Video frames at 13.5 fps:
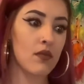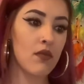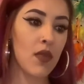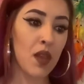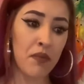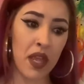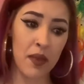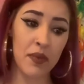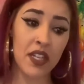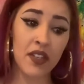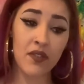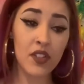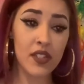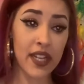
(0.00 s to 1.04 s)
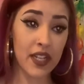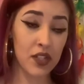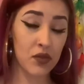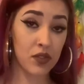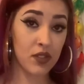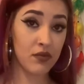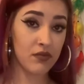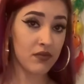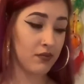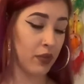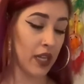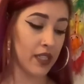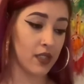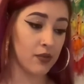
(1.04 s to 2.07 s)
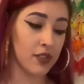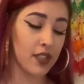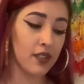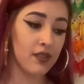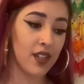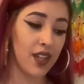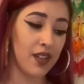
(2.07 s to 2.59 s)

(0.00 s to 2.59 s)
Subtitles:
maybe even sexual, possibly.